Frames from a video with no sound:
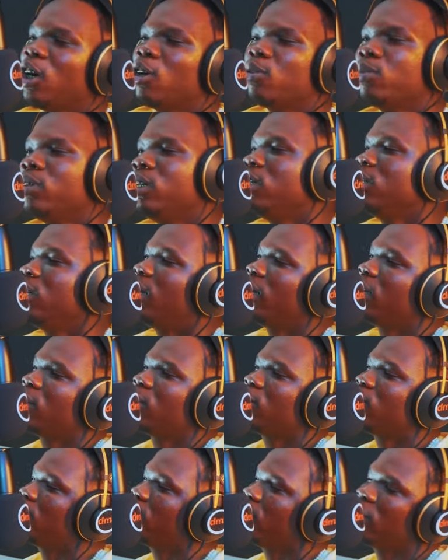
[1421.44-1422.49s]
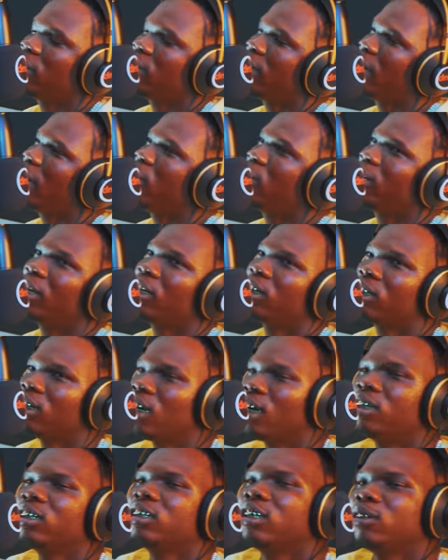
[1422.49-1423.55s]
helped me like figure it out, and
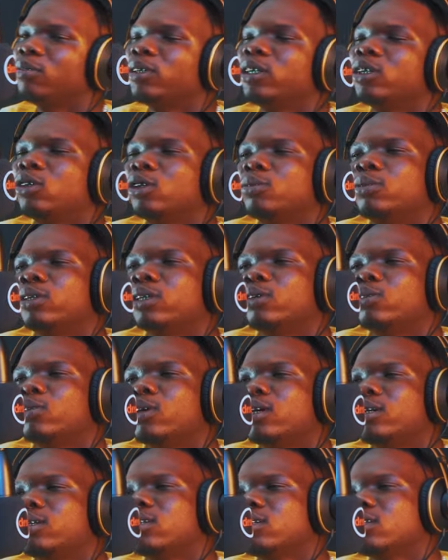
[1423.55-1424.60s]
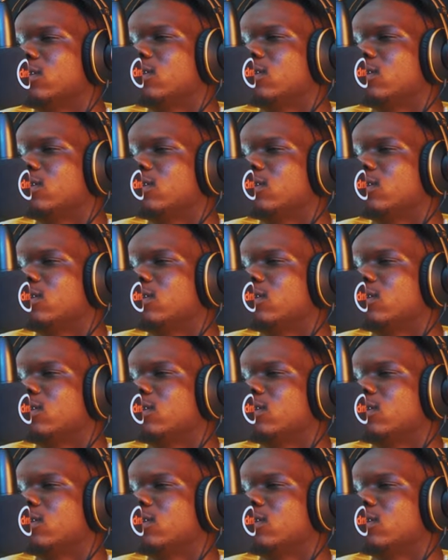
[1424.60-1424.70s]
uh, they've been doing pretty well.